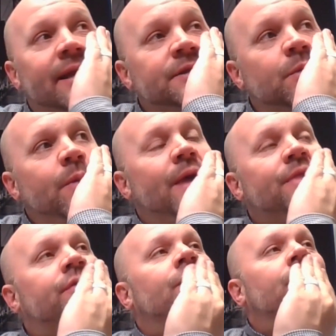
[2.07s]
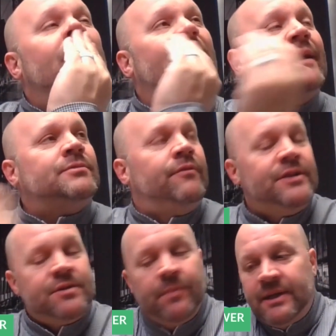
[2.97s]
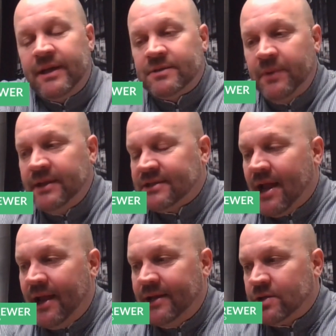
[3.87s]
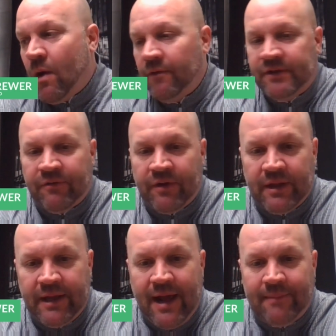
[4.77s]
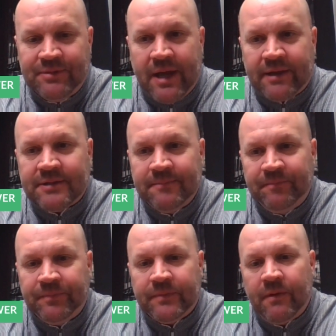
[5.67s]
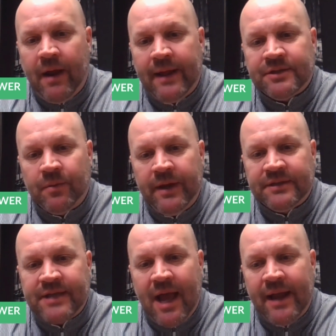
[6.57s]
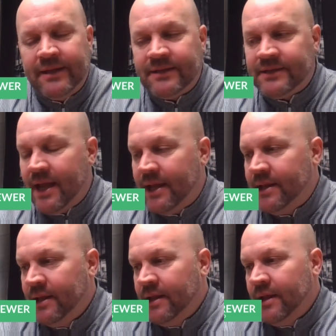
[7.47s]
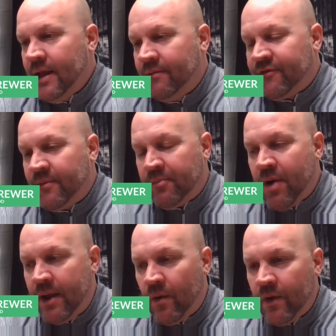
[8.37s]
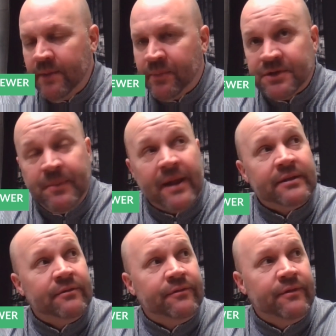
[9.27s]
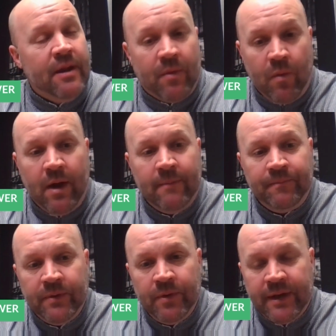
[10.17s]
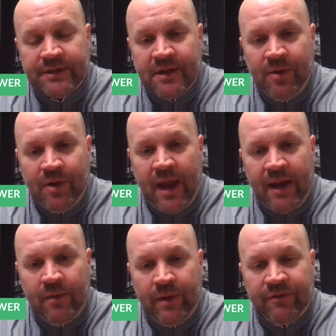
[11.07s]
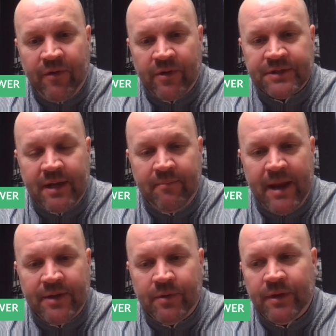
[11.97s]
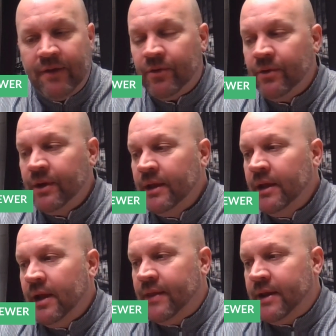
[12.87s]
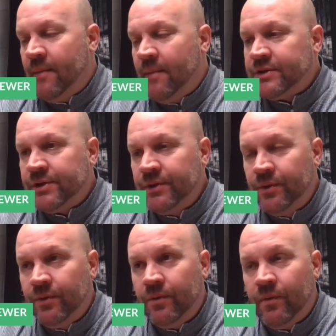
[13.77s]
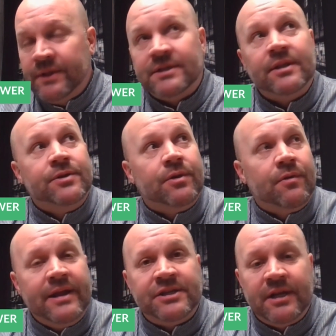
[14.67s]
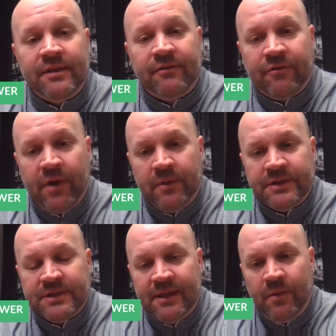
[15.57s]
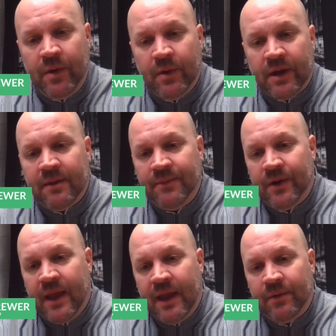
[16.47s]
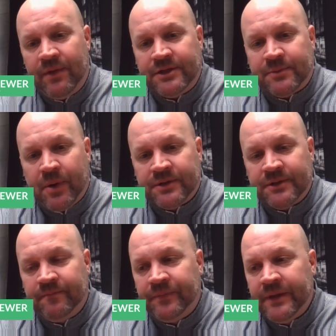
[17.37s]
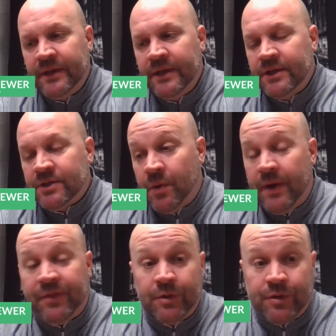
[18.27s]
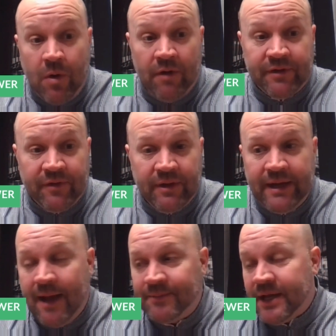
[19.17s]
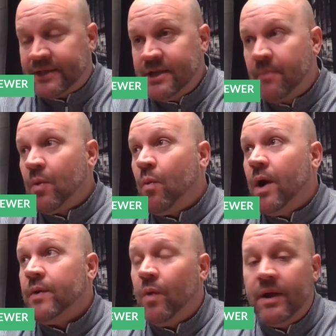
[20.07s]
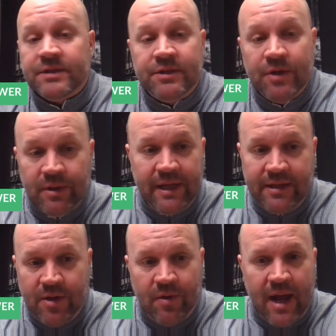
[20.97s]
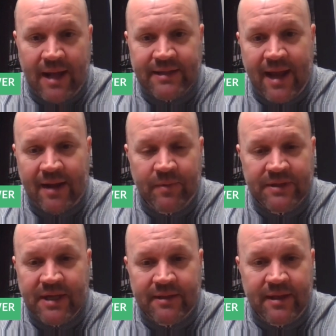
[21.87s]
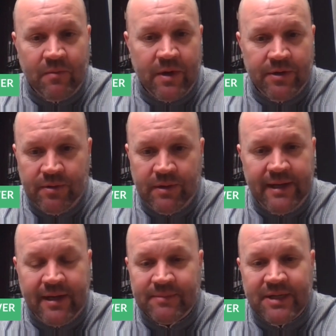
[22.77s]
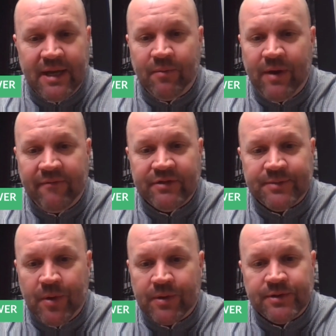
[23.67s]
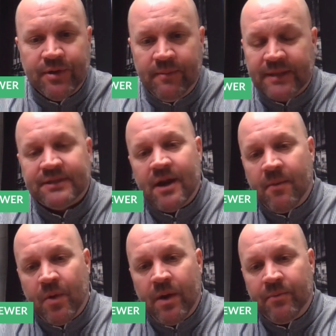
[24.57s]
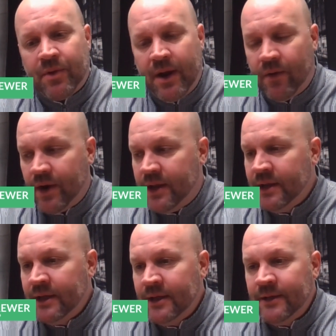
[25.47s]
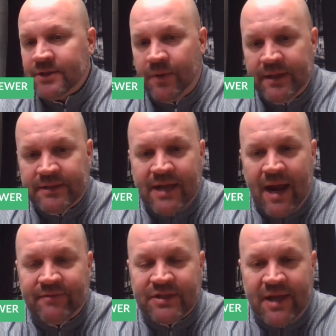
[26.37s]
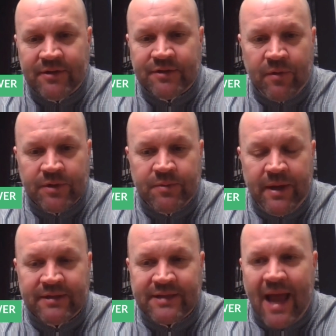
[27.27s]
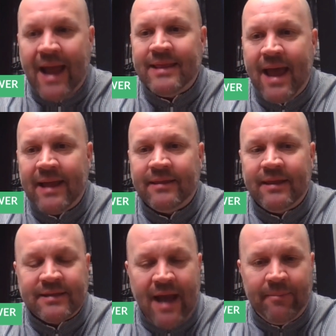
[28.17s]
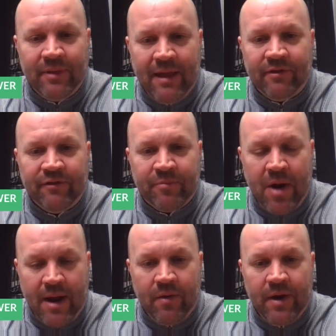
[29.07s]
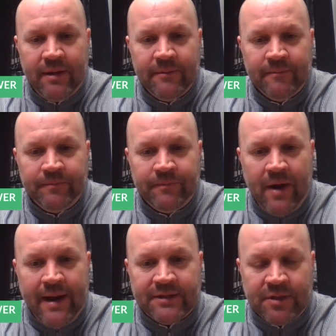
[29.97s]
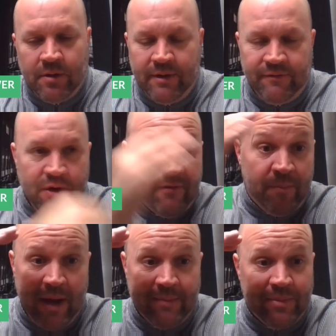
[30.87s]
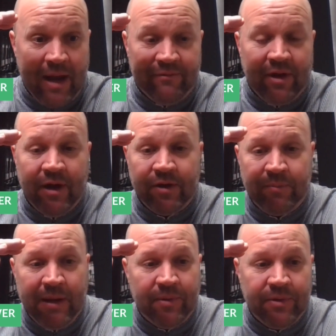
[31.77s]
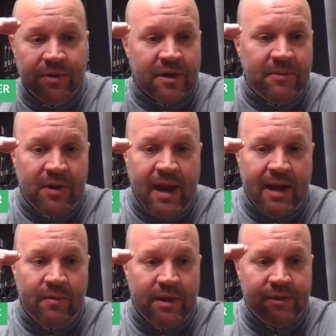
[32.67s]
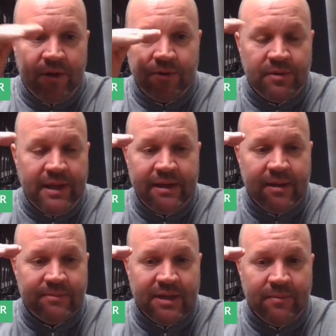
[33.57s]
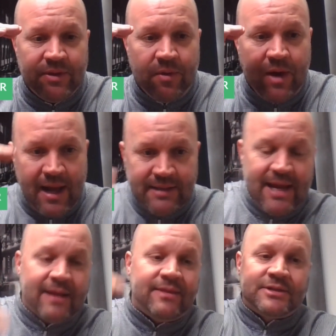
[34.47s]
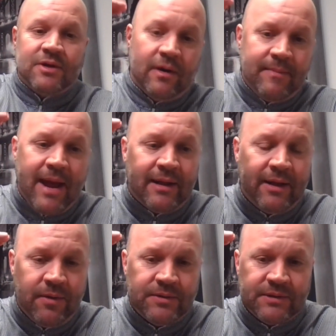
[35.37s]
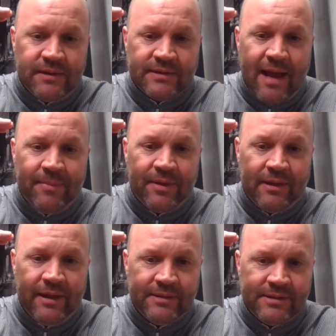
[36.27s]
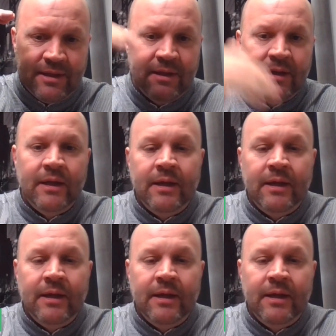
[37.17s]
did is we went through the last revision we did is we assigned 12 different lead objects, right? So we assigned and said, from a priority perspective, number one, who gets communicated with first at a manual level, and then number two, what's the duration and the frequency that we want to communicate with each person. So we went through 12 different lead objects. Number one was new lead, no contact. We said that when a new lead comes in and we haven't spoken to them, that's the number one priority. So inside of Salesforce, we assign that the top level of priority, right? So if you have a pipeline of 100 people that you're communicating with and a new lead comes in with no contact, this automatically goes to the top of the list.